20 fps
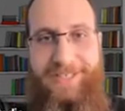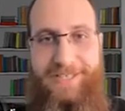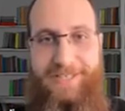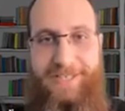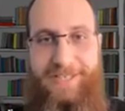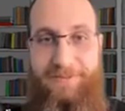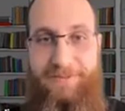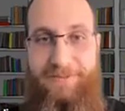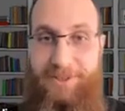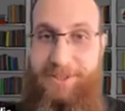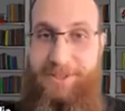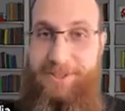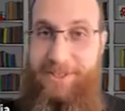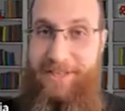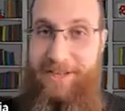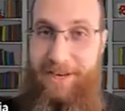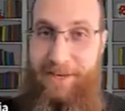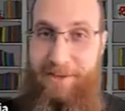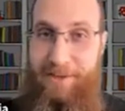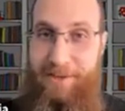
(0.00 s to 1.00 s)
testing versus
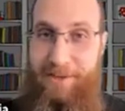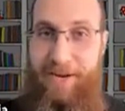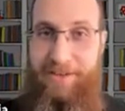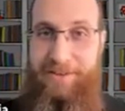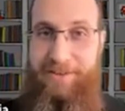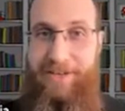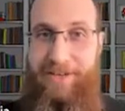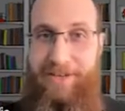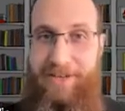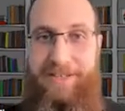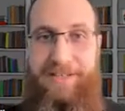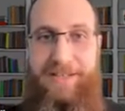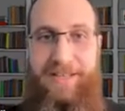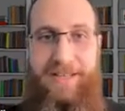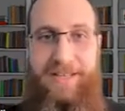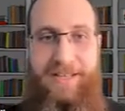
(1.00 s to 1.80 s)
the unmoderated,